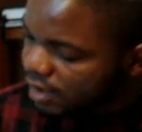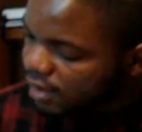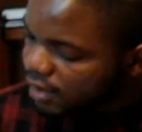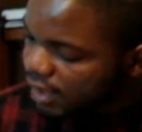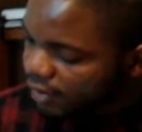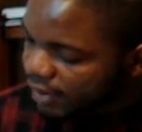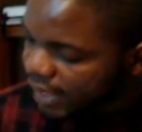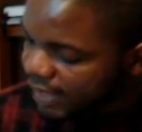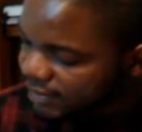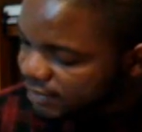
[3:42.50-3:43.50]
Now
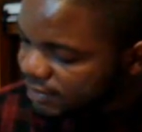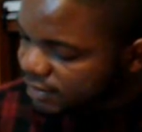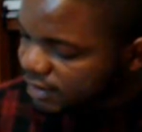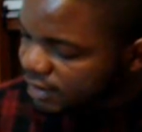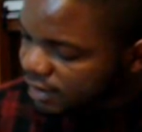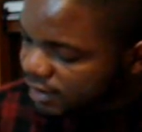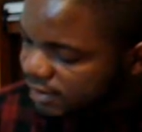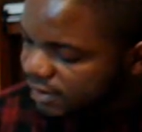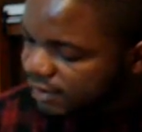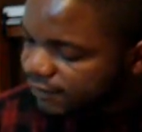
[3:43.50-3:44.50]
x
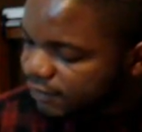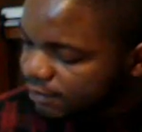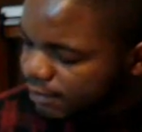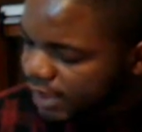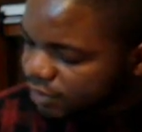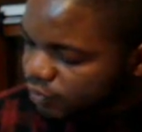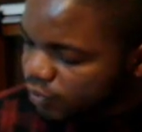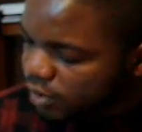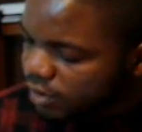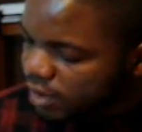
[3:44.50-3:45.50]
is therefore minus
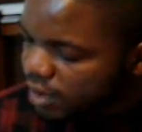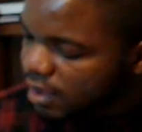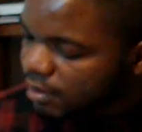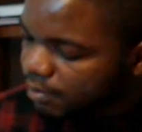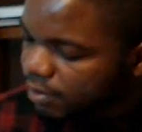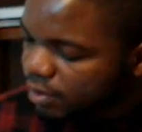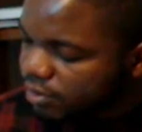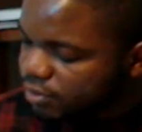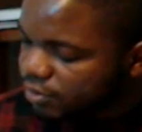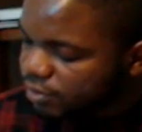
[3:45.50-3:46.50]
1
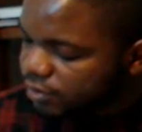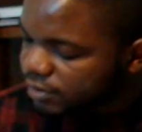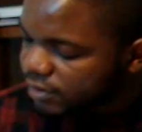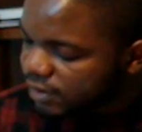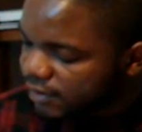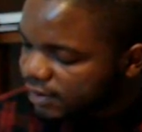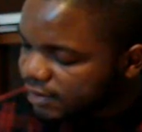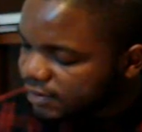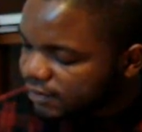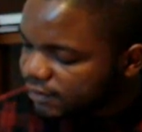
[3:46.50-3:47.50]
plus root
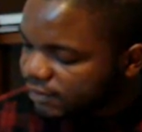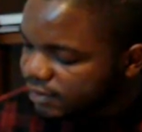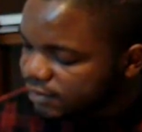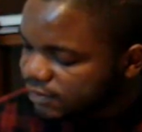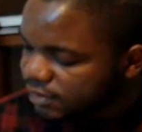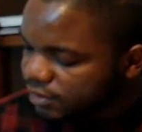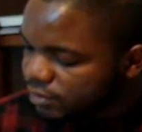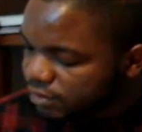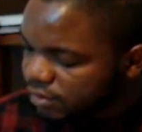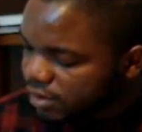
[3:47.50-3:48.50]
33 over
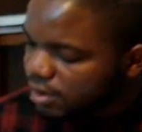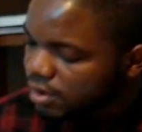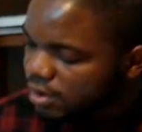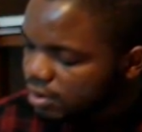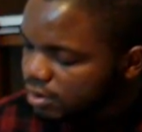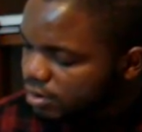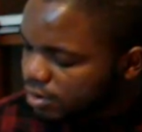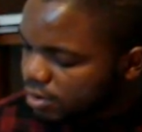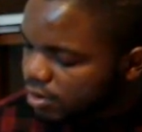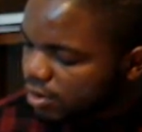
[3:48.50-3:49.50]
2,
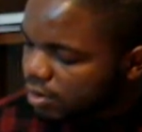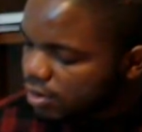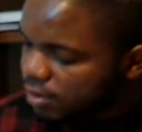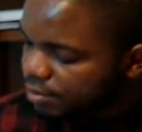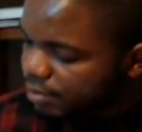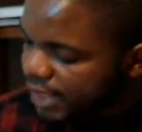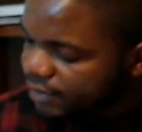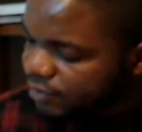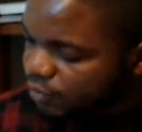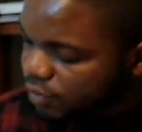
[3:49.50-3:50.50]
or
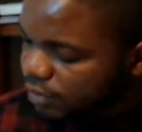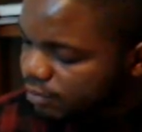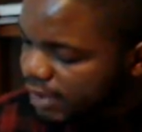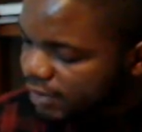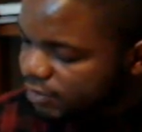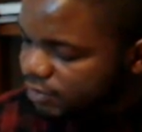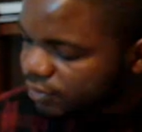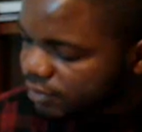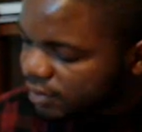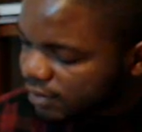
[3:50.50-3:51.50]
minus 1 minus
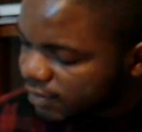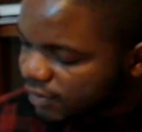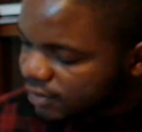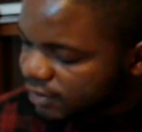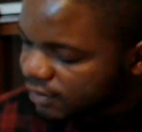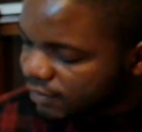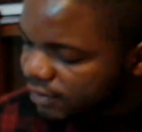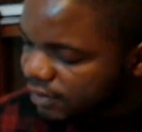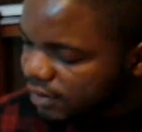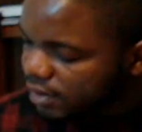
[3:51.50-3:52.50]
root
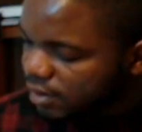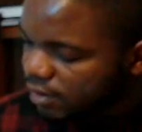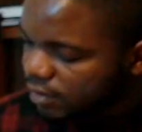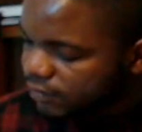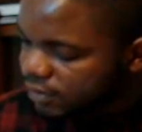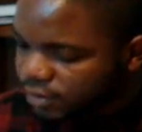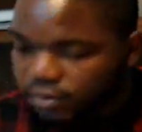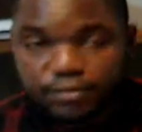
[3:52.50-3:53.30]
33 over 2.